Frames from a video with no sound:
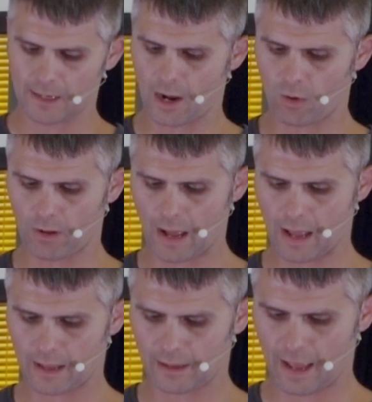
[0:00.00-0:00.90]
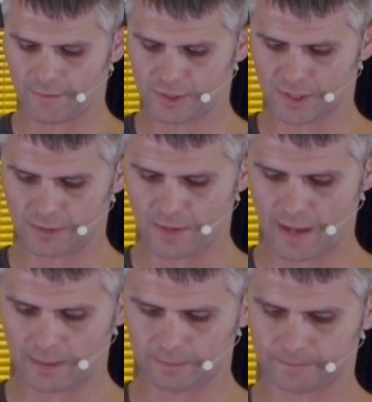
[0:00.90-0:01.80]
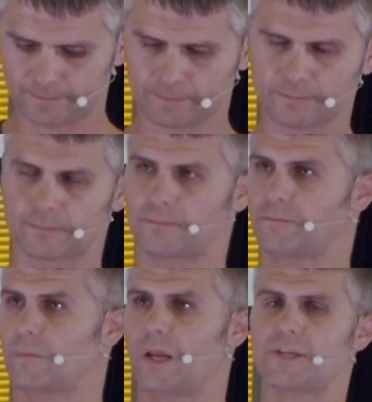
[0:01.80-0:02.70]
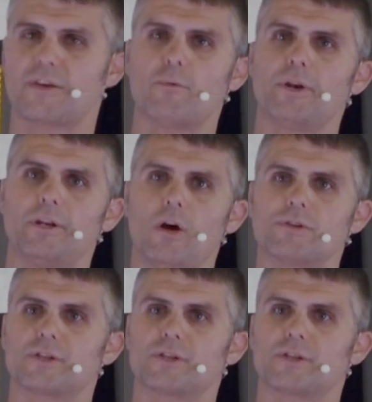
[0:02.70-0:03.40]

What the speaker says: Now, having said that, as everybody knows,